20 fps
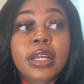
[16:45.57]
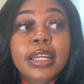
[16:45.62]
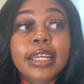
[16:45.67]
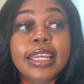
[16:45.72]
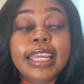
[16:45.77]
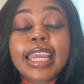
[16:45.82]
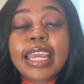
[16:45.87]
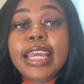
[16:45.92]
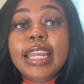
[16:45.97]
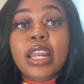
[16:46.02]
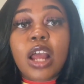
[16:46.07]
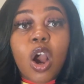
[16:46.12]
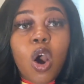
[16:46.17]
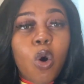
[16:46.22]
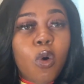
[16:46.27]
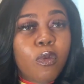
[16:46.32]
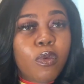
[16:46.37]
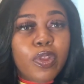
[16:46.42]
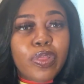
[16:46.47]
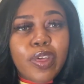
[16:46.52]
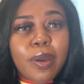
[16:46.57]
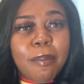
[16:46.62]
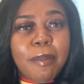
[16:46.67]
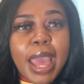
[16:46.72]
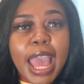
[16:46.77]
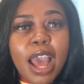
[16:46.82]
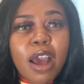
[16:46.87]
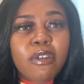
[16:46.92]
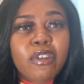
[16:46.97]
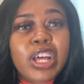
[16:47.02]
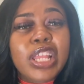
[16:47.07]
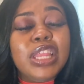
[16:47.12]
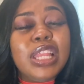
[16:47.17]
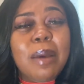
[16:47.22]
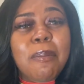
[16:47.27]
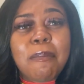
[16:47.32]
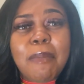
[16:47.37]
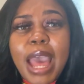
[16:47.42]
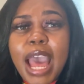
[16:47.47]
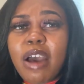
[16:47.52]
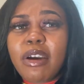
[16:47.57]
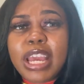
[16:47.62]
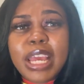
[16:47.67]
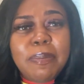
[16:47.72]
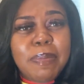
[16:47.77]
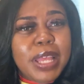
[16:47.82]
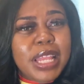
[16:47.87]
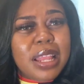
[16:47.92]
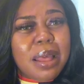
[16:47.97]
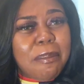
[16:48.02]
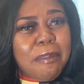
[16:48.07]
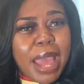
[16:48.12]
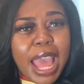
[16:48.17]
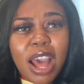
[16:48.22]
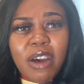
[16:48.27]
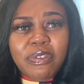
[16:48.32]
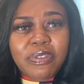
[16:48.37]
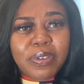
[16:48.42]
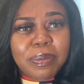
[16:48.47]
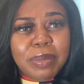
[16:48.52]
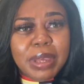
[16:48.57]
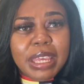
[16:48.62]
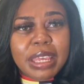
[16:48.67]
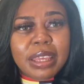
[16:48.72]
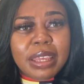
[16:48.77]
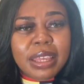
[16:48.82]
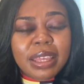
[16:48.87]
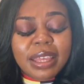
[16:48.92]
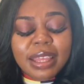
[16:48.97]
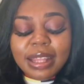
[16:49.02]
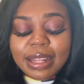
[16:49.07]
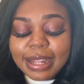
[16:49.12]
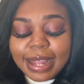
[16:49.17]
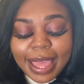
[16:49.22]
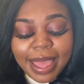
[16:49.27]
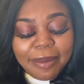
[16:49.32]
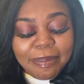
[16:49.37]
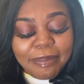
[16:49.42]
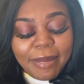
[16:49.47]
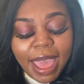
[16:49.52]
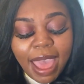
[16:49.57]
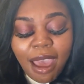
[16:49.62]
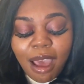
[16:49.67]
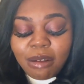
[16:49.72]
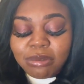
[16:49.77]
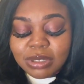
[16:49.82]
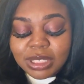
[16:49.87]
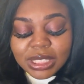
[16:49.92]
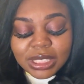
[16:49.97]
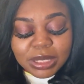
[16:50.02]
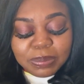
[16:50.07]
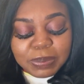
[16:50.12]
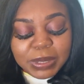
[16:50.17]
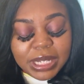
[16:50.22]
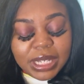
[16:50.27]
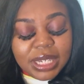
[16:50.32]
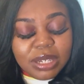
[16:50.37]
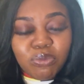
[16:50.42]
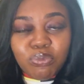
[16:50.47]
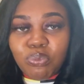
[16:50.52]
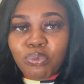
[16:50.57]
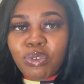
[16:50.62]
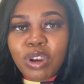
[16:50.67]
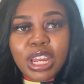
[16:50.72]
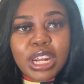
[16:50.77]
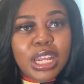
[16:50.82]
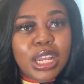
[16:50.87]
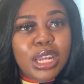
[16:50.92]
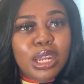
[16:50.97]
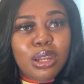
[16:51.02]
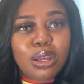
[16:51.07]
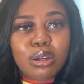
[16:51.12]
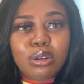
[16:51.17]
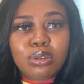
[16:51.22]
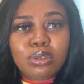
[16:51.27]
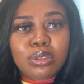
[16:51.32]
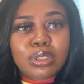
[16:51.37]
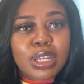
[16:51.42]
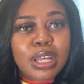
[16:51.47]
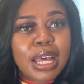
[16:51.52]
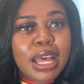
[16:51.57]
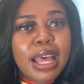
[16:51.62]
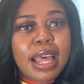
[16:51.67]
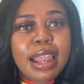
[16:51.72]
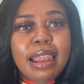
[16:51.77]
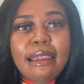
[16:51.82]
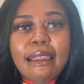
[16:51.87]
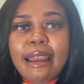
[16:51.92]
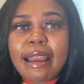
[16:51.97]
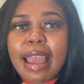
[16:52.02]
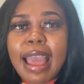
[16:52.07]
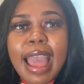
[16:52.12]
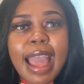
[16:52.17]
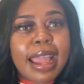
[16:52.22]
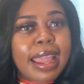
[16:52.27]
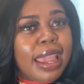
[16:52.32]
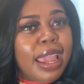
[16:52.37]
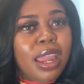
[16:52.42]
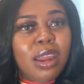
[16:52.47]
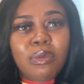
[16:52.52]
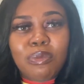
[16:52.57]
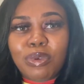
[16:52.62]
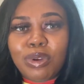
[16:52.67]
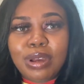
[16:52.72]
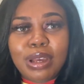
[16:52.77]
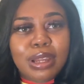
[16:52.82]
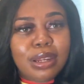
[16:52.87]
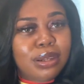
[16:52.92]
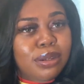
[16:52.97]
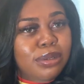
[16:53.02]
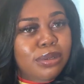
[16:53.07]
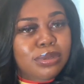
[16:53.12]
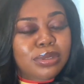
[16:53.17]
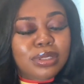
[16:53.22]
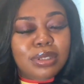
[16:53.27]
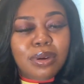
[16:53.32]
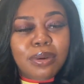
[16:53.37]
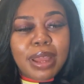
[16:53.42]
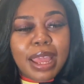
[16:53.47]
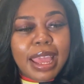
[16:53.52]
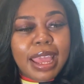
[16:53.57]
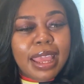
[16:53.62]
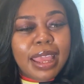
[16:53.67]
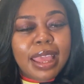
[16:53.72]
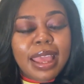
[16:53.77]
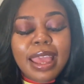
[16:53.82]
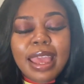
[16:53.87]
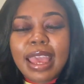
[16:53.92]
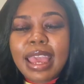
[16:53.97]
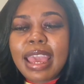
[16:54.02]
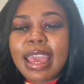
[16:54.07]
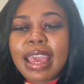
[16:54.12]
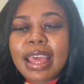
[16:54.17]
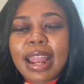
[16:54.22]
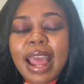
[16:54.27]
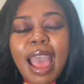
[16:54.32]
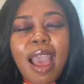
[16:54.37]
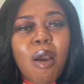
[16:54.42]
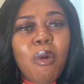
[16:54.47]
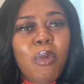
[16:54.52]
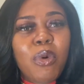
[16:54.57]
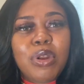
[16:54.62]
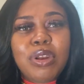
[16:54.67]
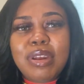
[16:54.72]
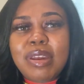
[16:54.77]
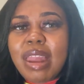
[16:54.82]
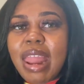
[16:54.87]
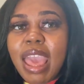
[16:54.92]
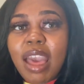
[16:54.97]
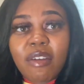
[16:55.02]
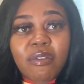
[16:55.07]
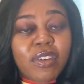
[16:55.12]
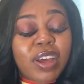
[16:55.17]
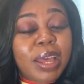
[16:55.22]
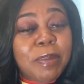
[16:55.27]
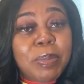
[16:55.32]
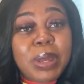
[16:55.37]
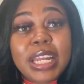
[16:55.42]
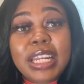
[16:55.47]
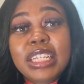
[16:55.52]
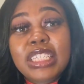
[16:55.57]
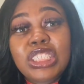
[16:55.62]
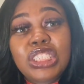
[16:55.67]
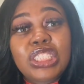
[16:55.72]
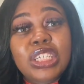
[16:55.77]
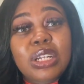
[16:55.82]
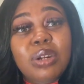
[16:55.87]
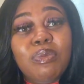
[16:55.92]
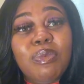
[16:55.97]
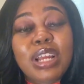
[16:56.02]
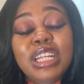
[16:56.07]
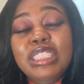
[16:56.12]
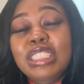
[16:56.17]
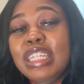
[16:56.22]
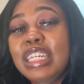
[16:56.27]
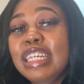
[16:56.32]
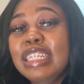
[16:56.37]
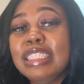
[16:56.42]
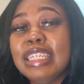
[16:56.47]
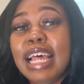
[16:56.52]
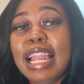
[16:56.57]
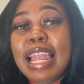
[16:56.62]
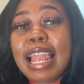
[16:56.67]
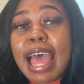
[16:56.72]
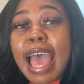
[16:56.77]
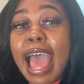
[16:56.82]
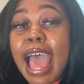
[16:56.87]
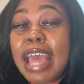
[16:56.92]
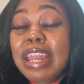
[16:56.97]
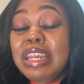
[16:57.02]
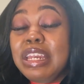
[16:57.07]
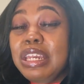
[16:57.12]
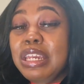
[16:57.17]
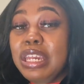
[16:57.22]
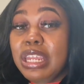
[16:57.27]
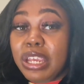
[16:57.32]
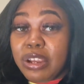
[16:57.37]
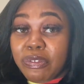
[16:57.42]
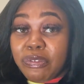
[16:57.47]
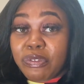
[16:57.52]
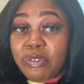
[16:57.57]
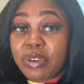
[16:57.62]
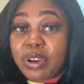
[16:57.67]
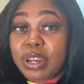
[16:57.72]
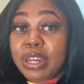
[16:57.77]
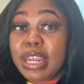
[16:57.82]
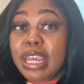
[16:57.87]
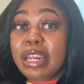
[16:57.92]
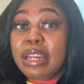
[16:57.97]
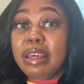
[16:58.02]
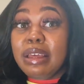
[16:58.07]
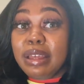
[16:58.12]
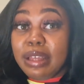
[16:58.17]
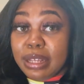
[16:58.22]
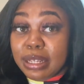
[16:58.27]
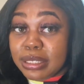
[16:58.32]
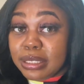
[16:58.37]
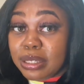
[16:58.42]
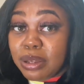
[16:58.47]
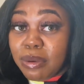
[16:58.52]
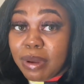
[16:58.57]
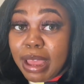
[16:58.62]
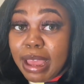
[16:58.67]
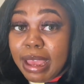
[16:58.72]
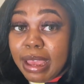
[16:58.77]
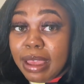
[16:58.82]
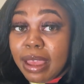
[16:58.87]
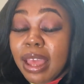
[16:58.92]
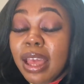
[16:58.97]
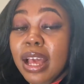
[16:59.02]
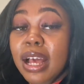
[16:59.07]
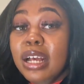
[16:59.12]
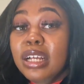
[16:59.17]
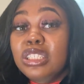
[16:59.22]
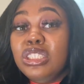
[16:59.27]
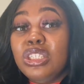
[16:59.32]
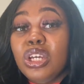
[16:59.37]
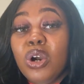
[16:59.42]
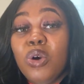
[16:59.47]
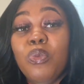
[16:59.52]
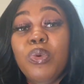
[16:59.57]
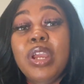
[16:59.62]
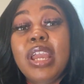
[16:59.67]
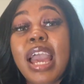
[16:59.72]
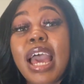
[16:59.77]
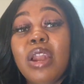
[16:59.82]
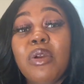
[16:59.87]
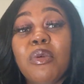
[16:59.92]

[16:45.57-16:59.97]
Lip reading: getting over the mouth, because it be the mouth for me. That mouth just be running loose like I can't run loose, okay? And I would never, but this generation is a lot different than us, okay? So we got